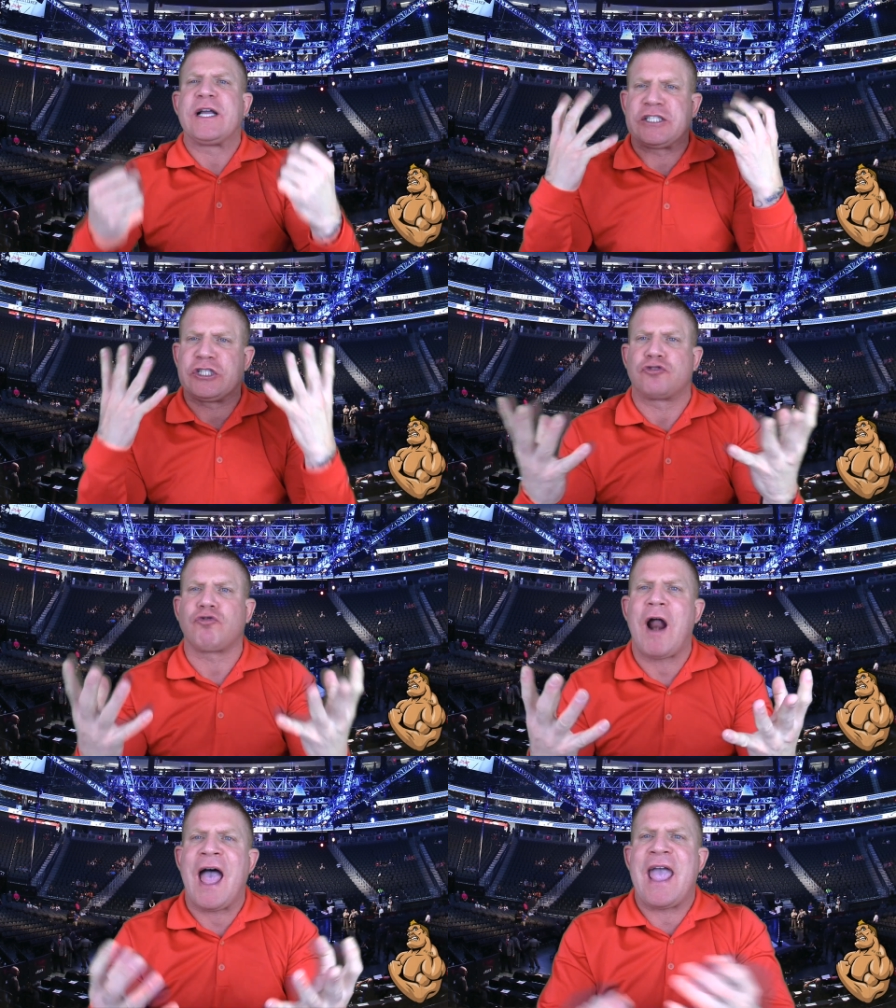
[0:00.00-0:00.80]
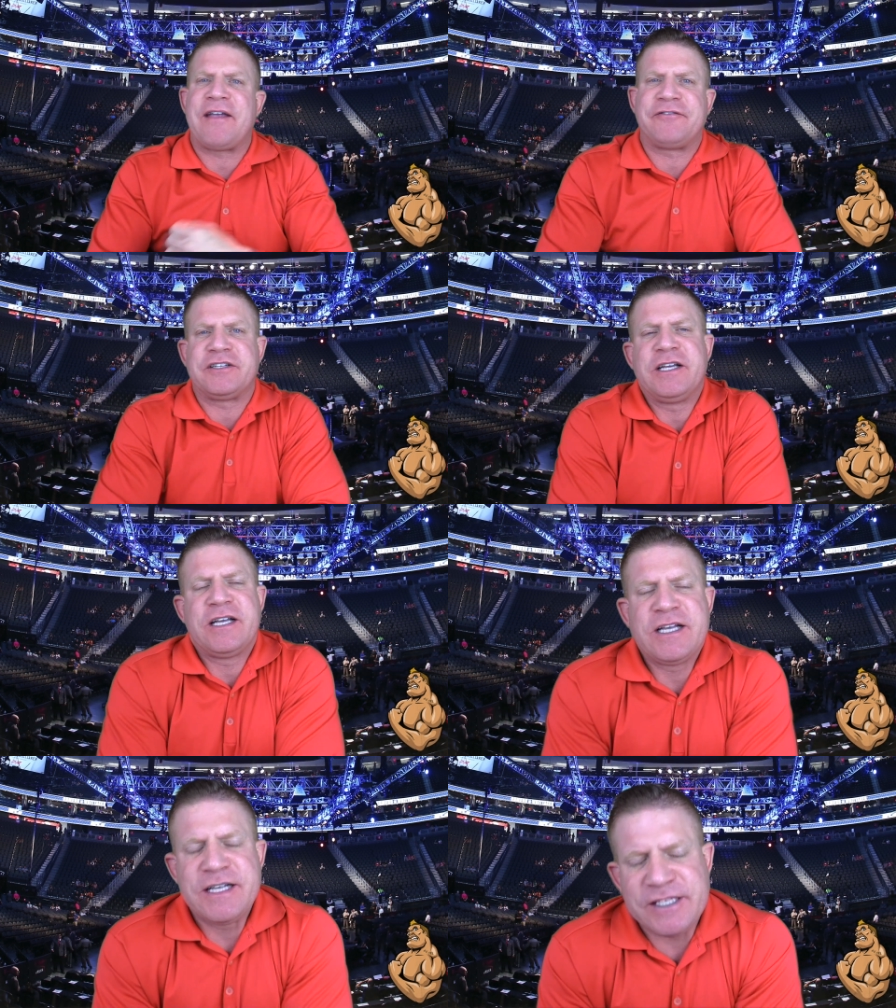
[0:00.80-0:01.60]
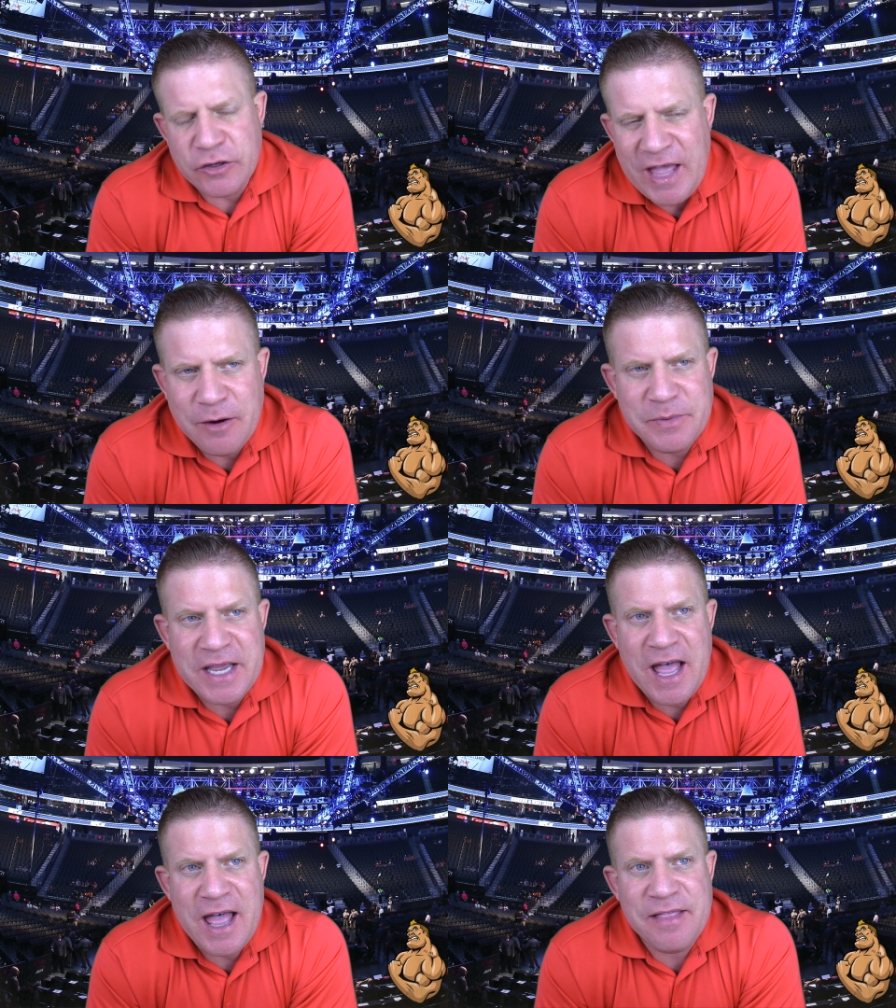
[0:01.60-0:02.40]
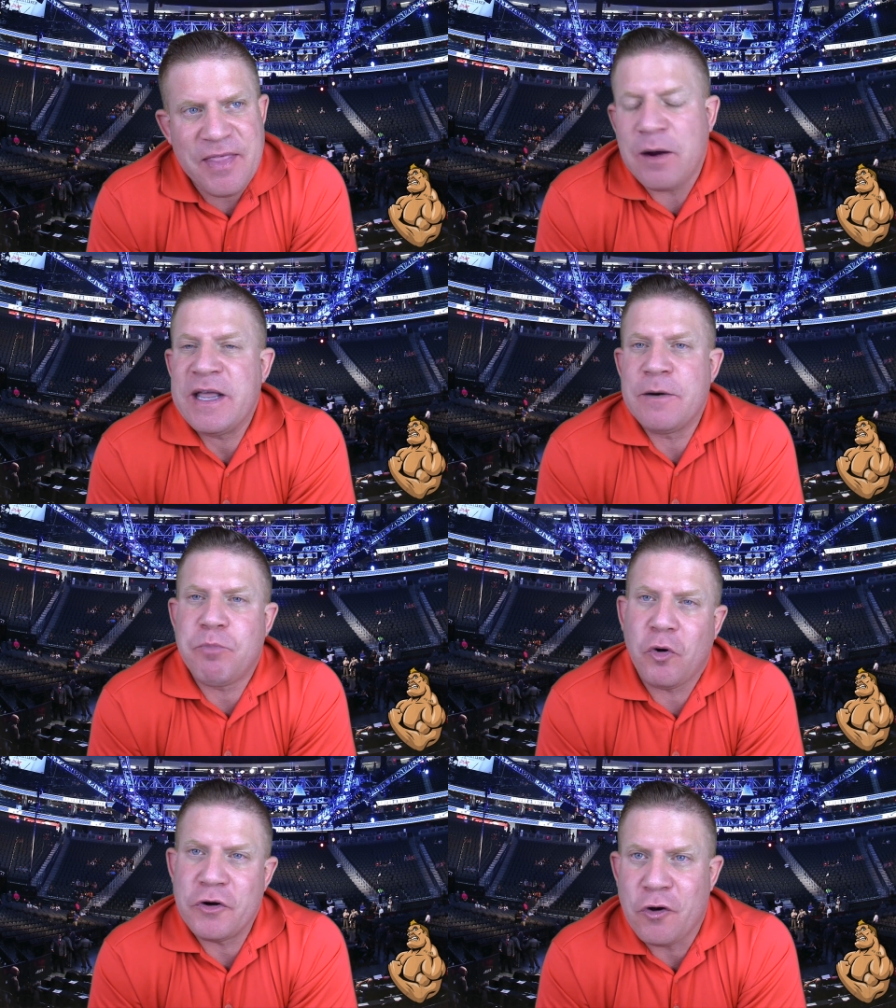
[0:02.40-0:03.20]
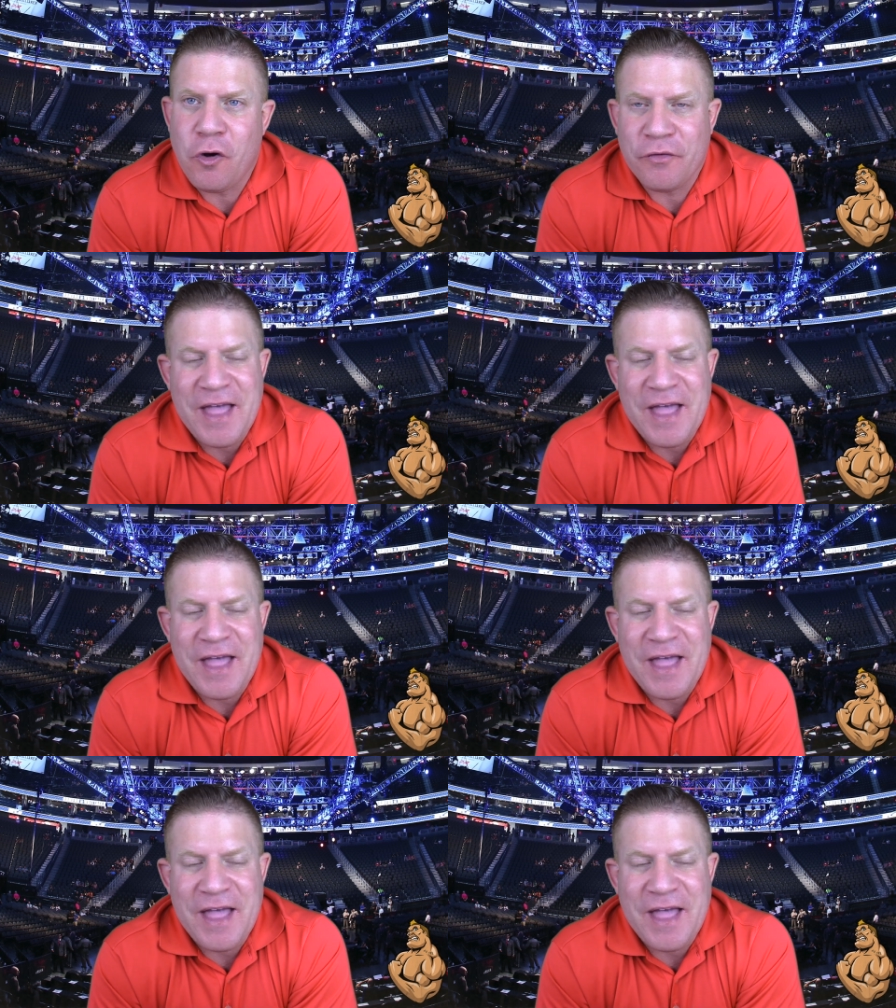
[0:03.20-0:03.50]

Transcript: I strived so that'll be a that'll be an important goal.